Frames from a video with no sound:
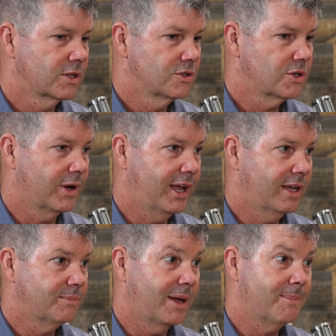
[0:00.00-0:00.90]
So I
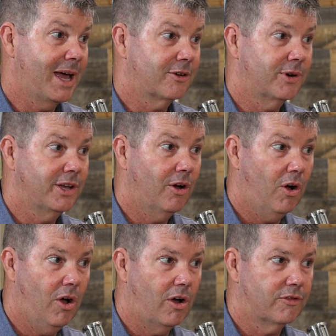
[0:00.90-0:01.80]
had my battery
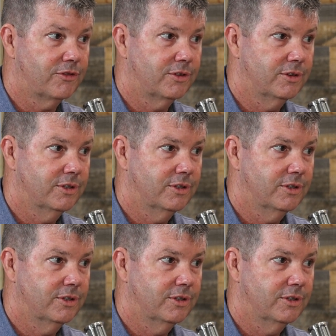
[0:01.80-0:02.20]
off.